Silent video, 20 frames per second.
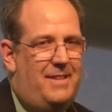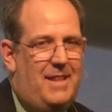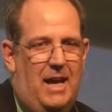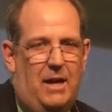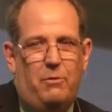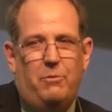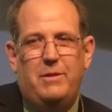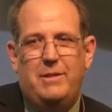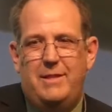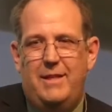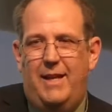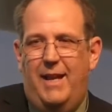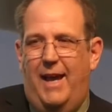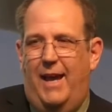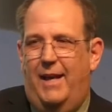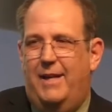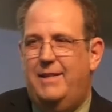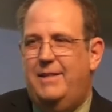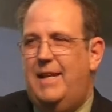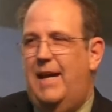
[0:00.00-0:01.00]
That was an
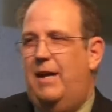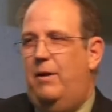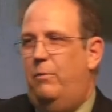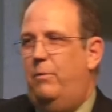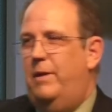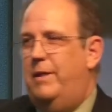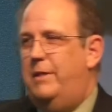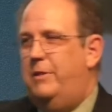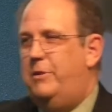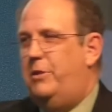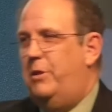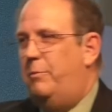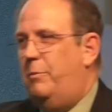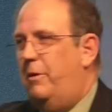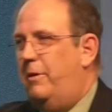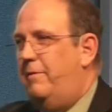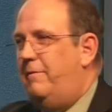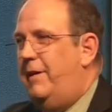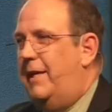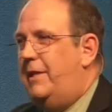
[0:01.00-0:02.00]
act. Now, what is your
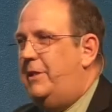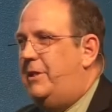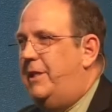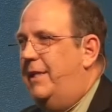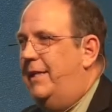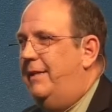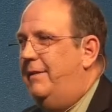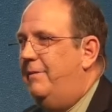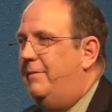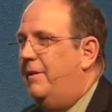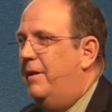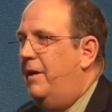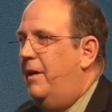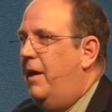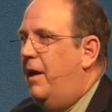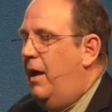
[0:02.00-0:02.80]
motivation?